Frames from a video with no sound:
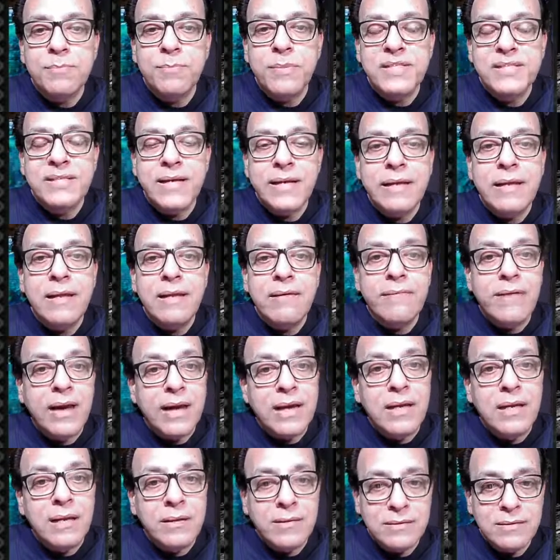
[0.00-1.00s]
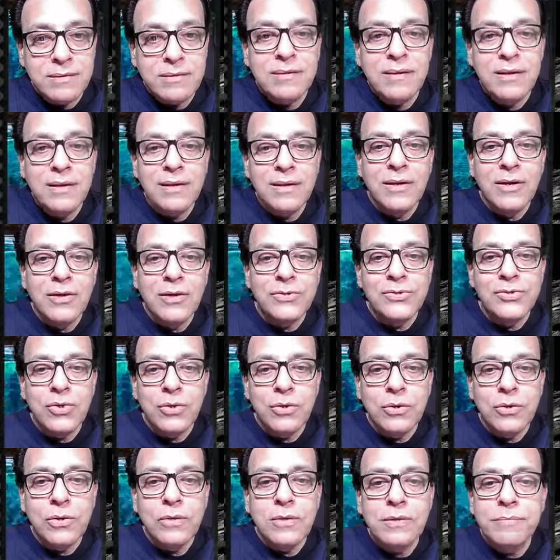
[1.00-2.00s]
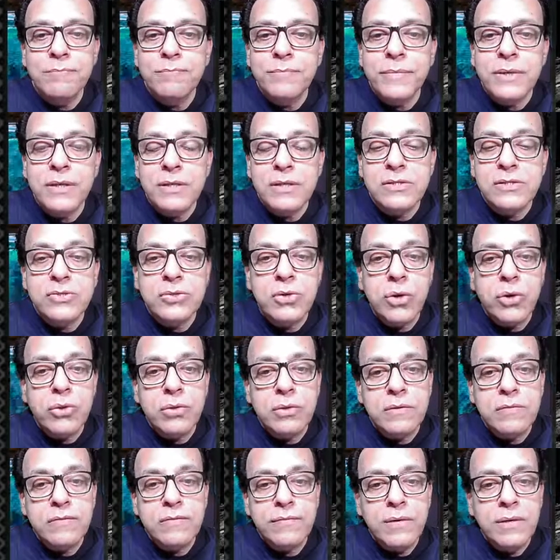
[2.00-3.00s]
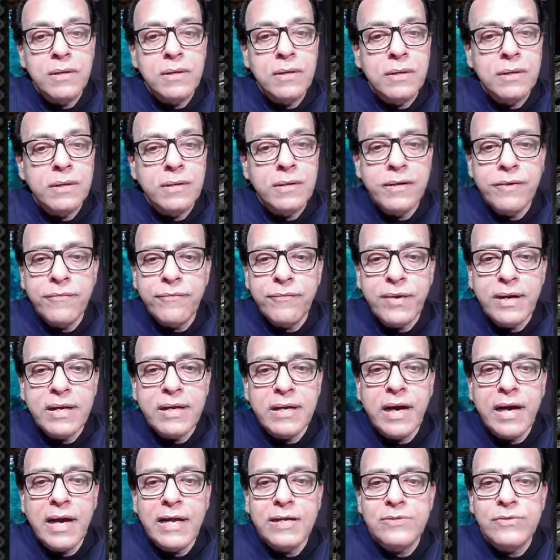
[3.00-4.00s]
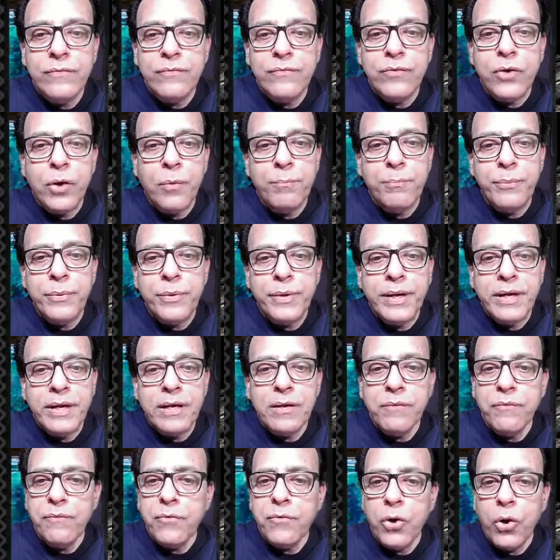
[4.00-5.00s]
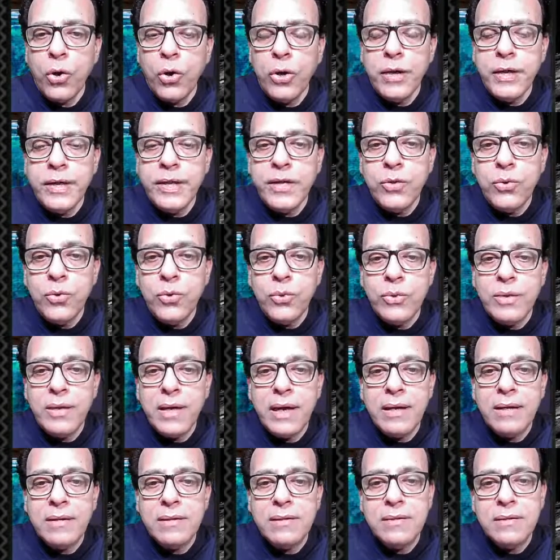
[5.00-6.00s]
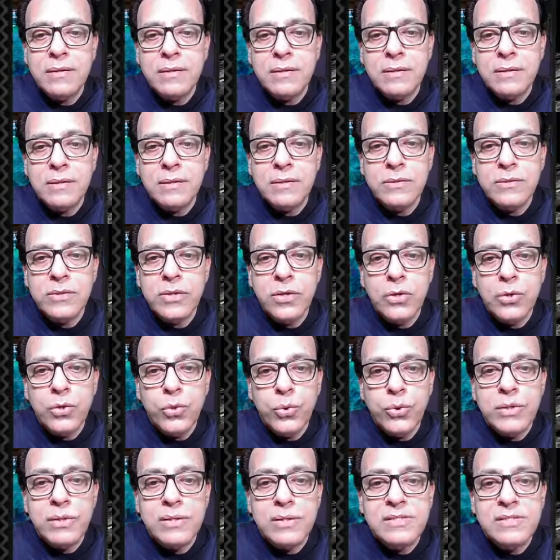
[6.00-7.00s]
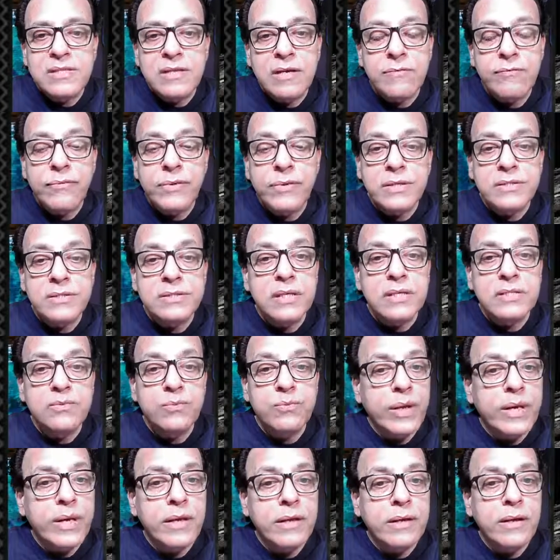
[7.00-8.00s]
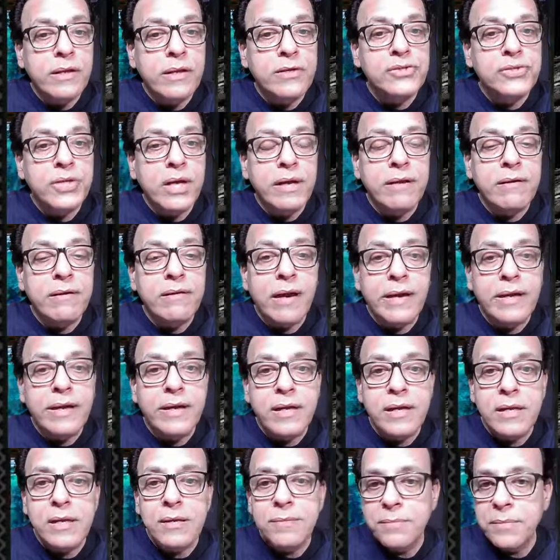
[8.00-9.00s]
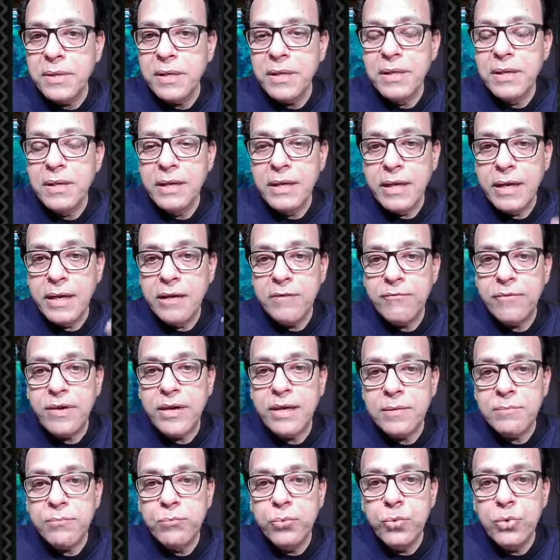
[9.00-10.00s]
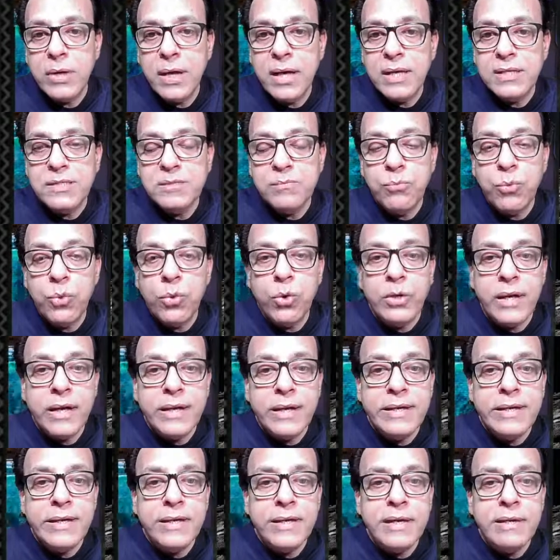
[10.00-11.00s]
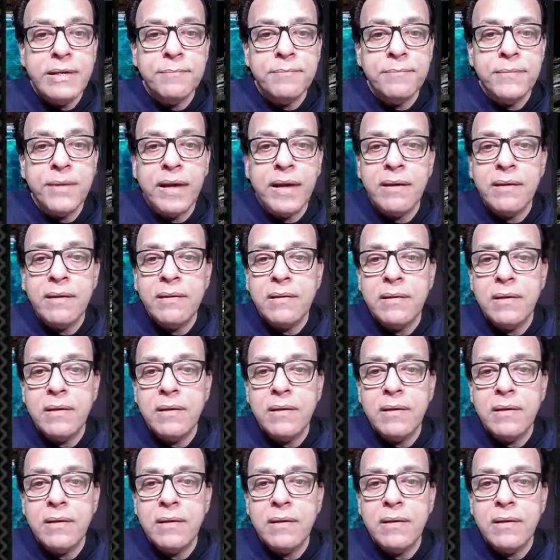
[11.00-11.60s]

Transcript: is basically regolith. So there is a lot of different kinds of component. We already know that the lunar surface is very rich in titanium. In fact, moon has more titanium